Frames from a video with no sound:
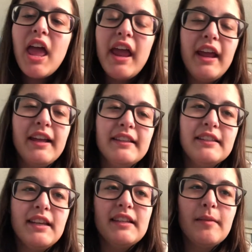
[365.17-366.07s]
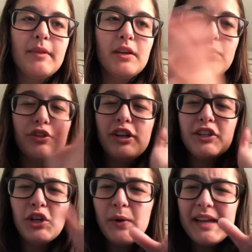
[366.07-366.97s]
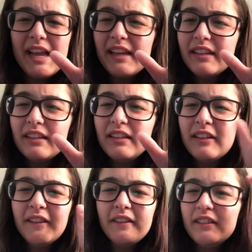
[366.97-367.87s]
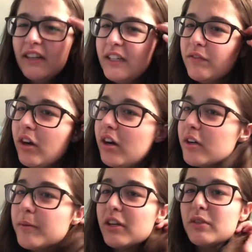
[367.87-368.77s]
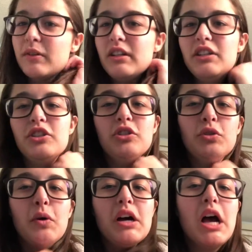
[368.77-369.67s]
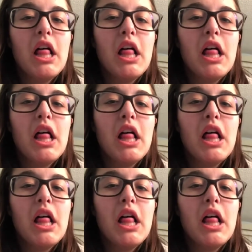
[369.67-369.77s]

and say something, which I know I ended today's vlog, but I just wanted to